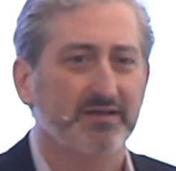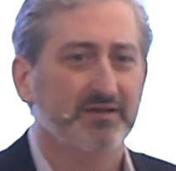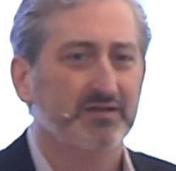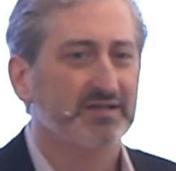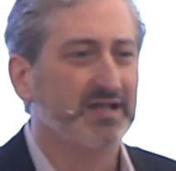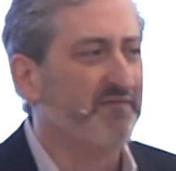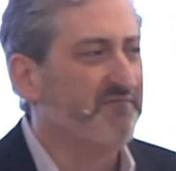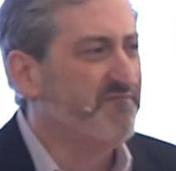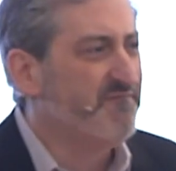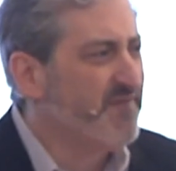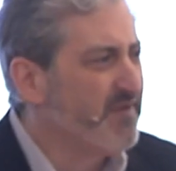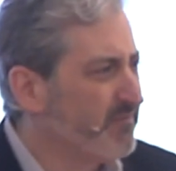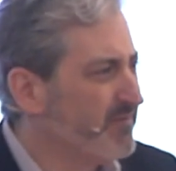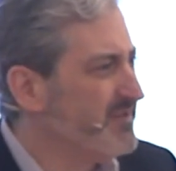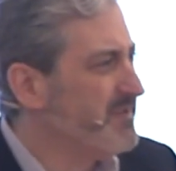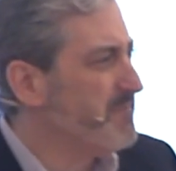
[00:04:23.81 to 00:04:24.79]
got
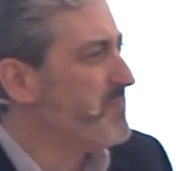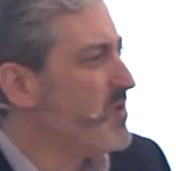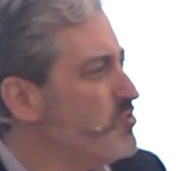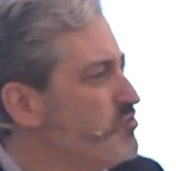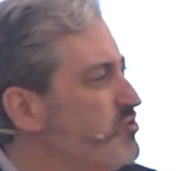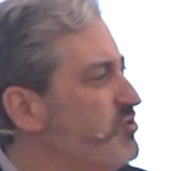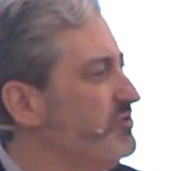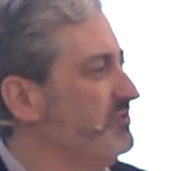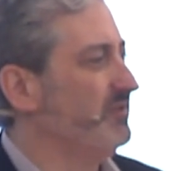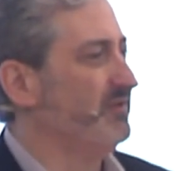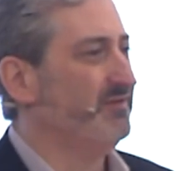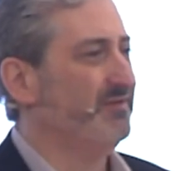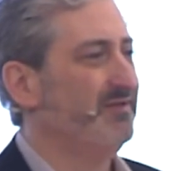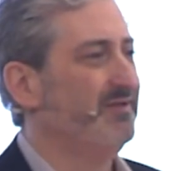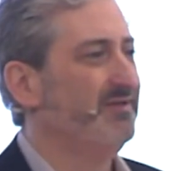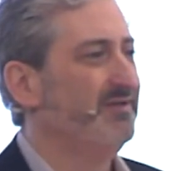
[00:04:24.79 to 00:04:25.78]
very emotional
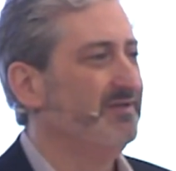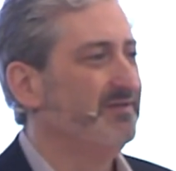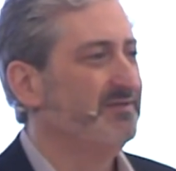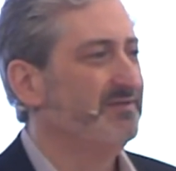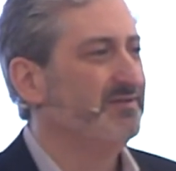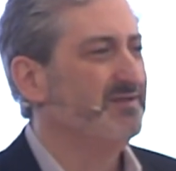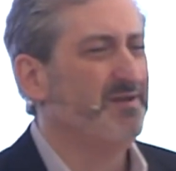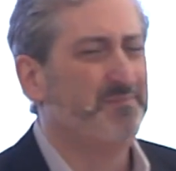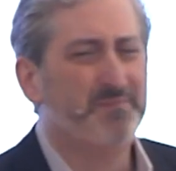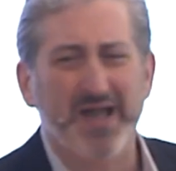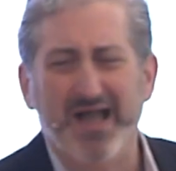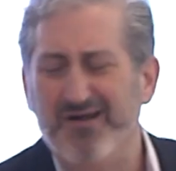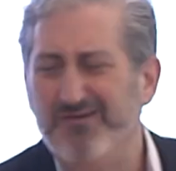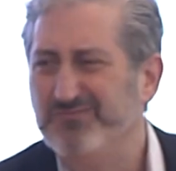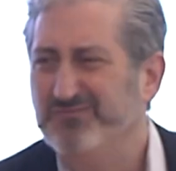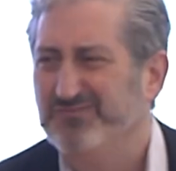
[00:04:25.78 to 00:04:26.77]

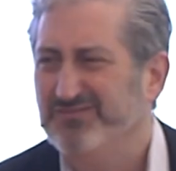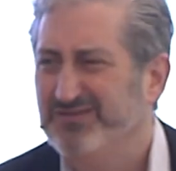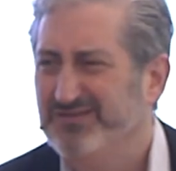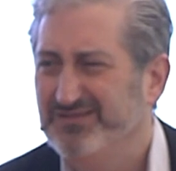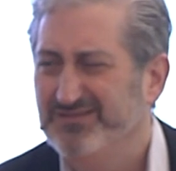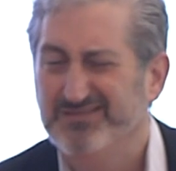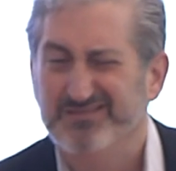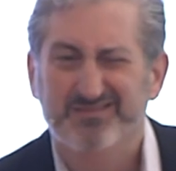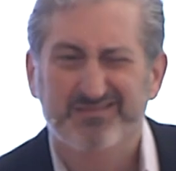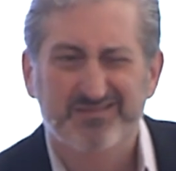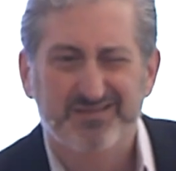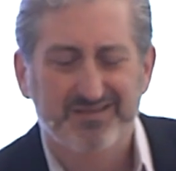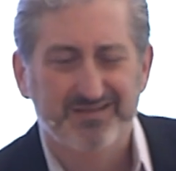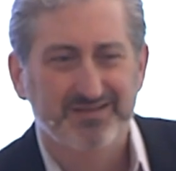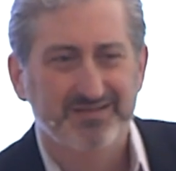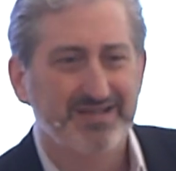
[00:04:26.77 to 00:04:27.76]
about
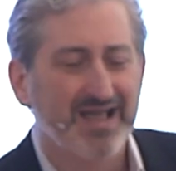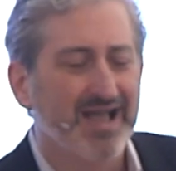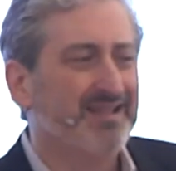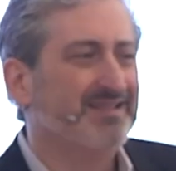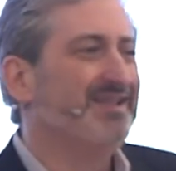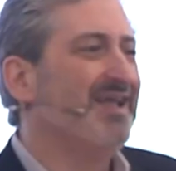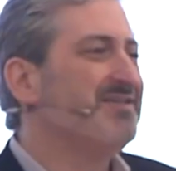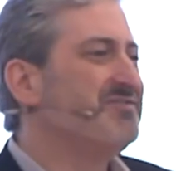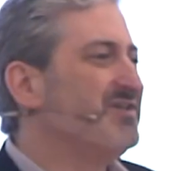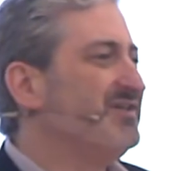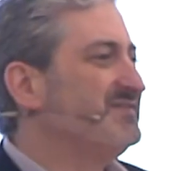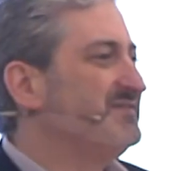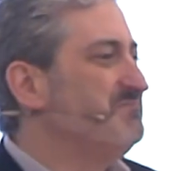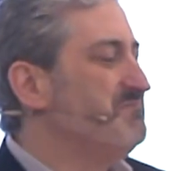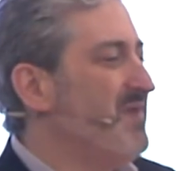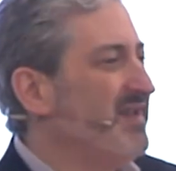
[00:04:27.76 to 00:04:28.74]
not
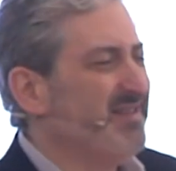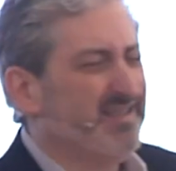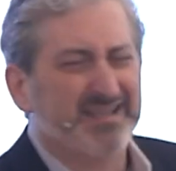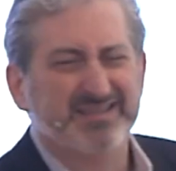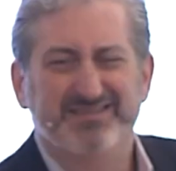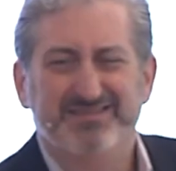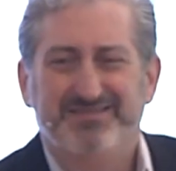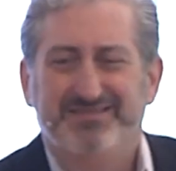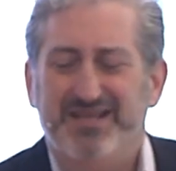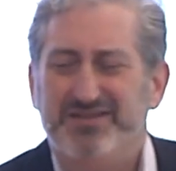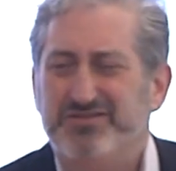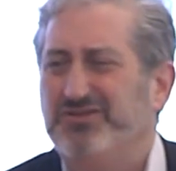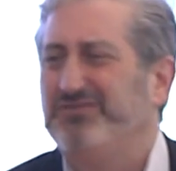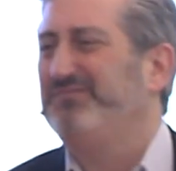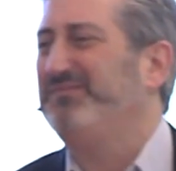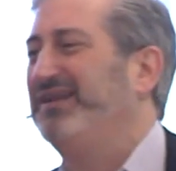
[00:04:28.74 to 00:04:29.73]
just money, like
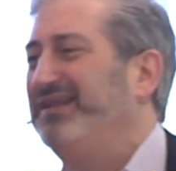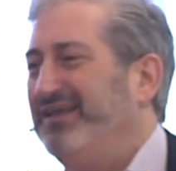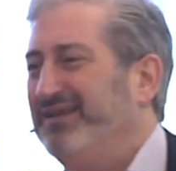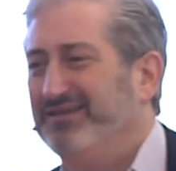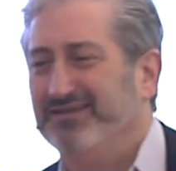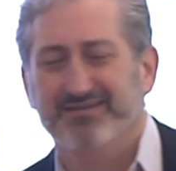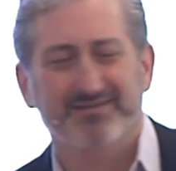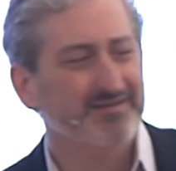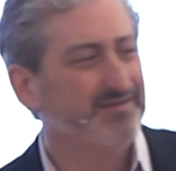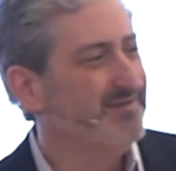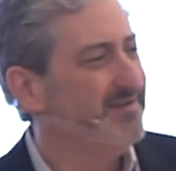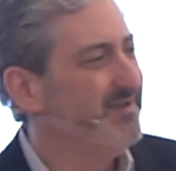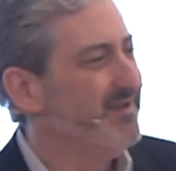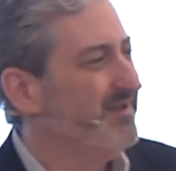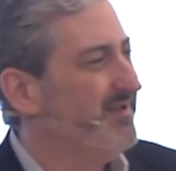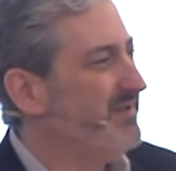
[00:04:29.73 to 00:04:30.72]
digital money.
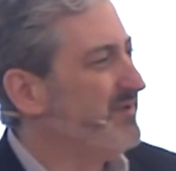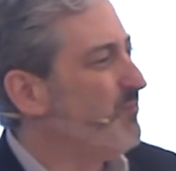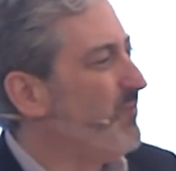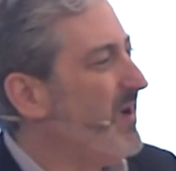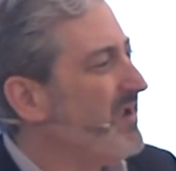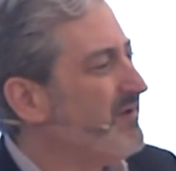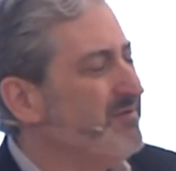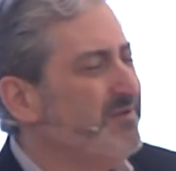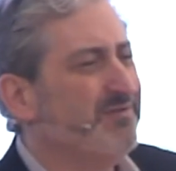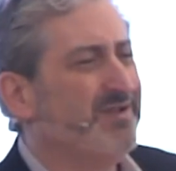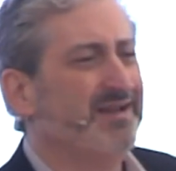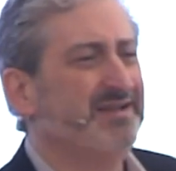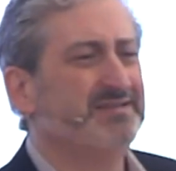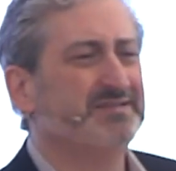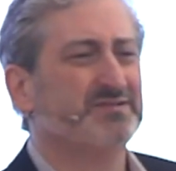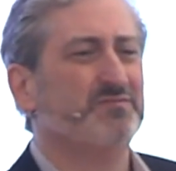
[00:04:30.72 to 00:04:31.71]
Like, why are you
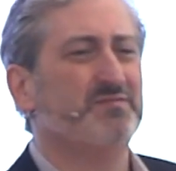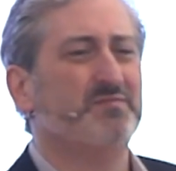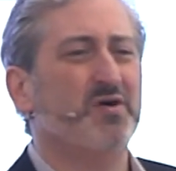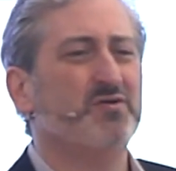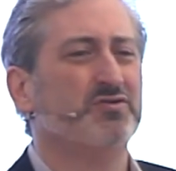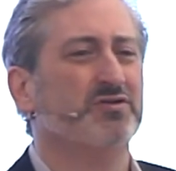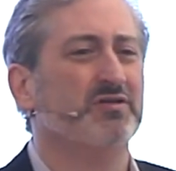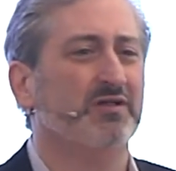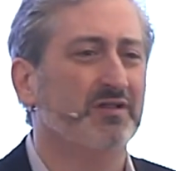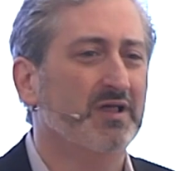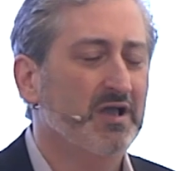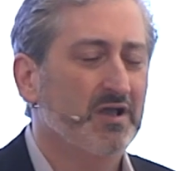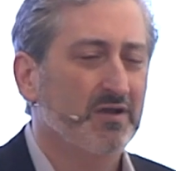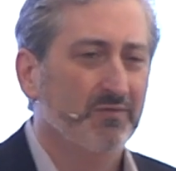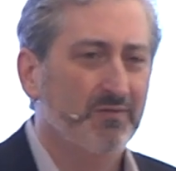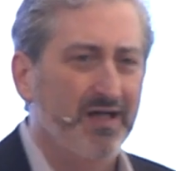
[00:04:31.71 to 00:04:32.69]
getting so emotional?
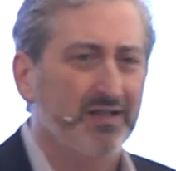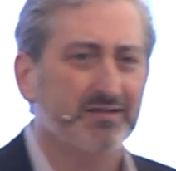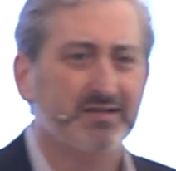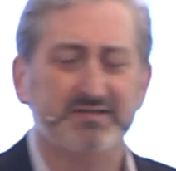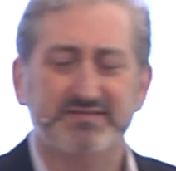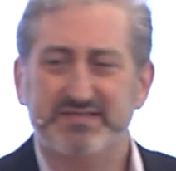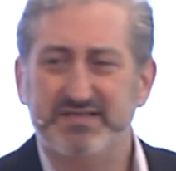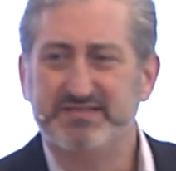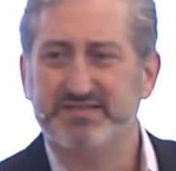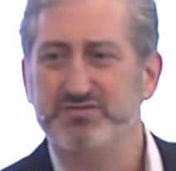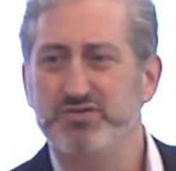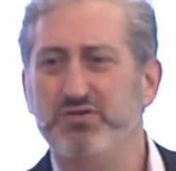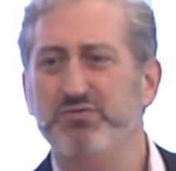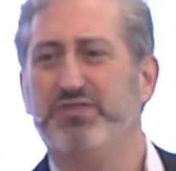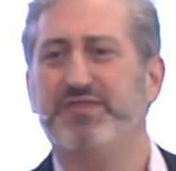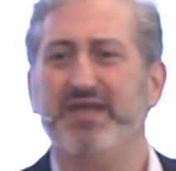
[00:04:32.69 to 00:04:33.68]
Well, because this
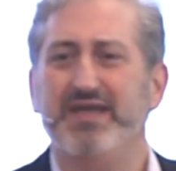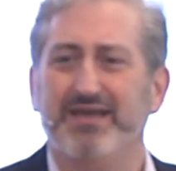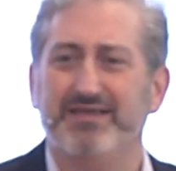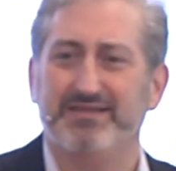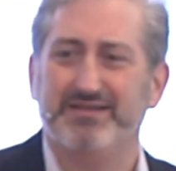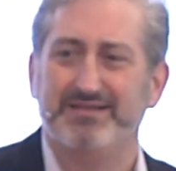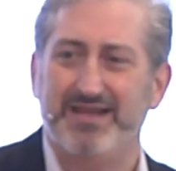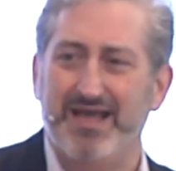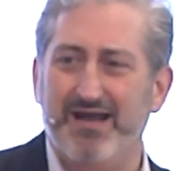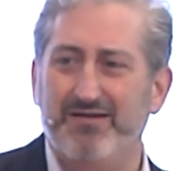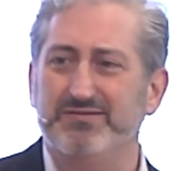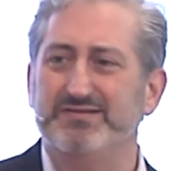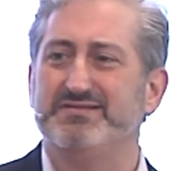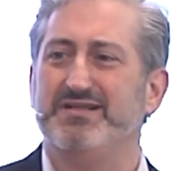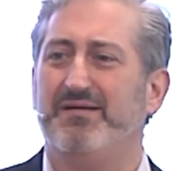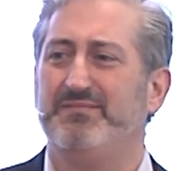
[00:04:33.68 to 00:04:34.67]
new thing that now
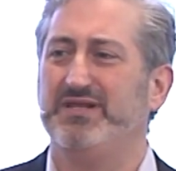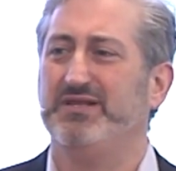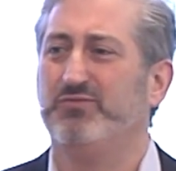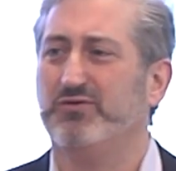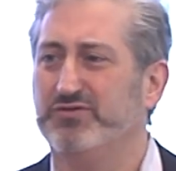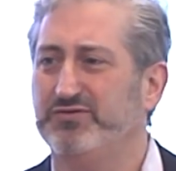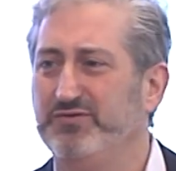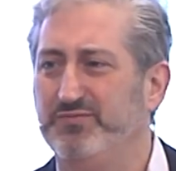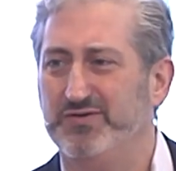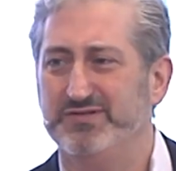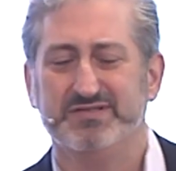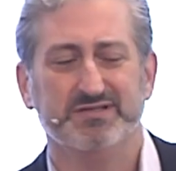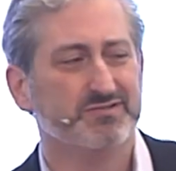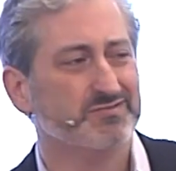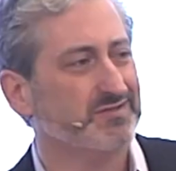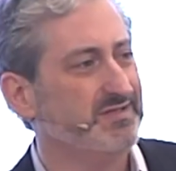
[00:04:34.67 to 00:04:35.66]
is nominally worth
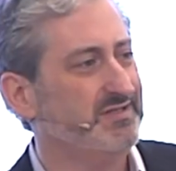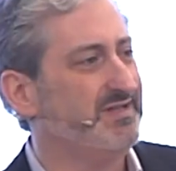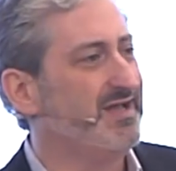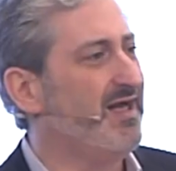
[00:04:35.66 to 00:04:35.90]
$2.6 trillion